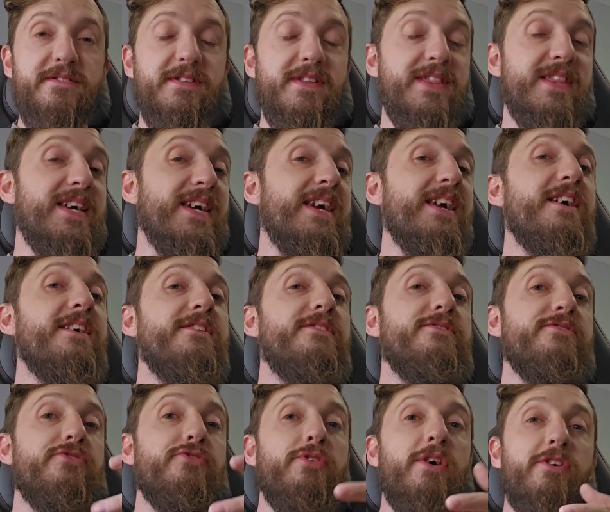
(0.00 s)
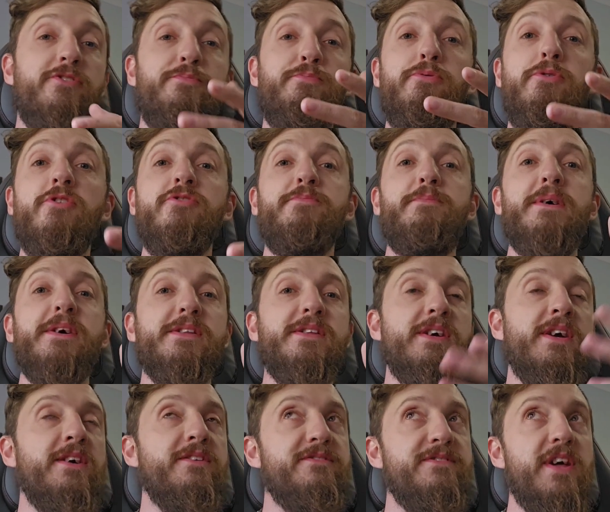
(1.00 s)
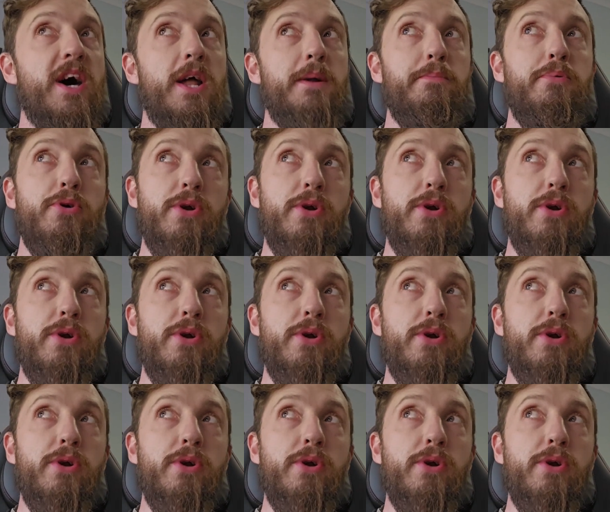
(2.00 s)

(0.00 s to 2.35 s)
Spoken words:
And the thing is, Crux Prospecting has started